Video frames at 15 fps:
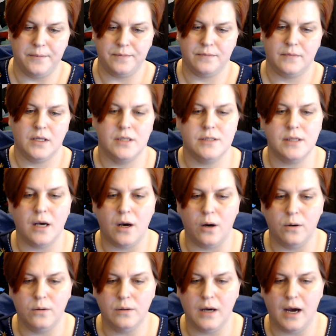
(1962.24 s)

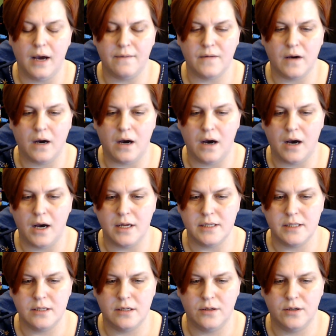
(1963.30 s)
So, I've
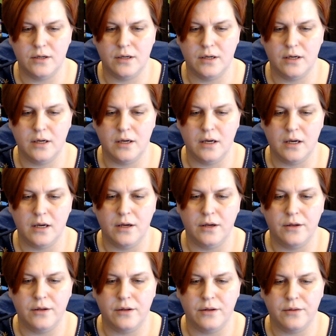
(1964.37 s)
got
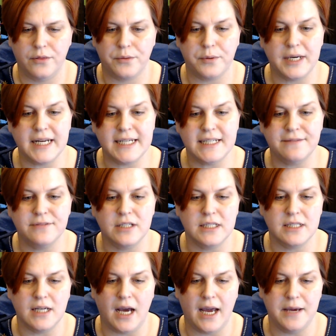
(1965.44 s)
three different
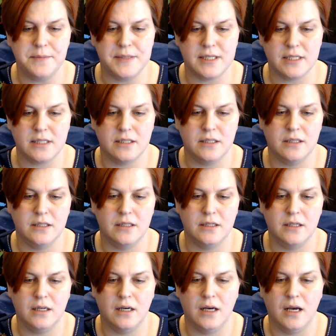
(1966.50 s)
types,
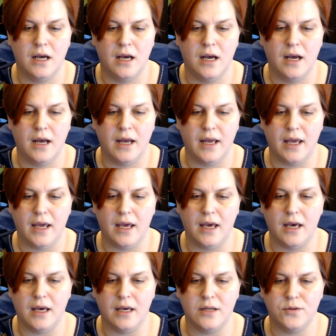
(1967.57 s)

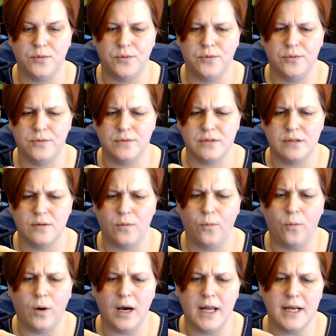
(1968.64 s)
and
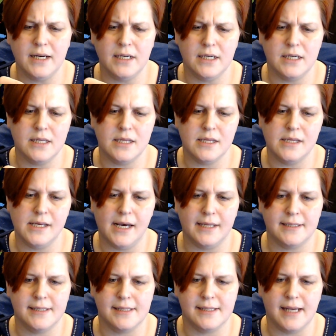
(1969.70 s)
one that's
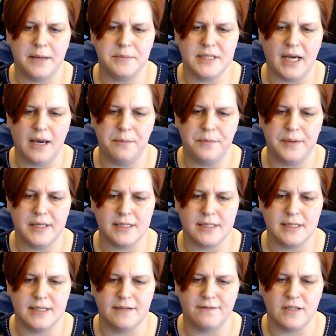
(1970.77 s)
the same type, but it's
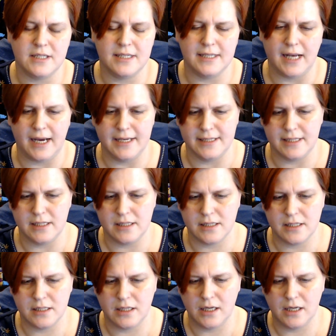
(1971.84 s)
different sizes.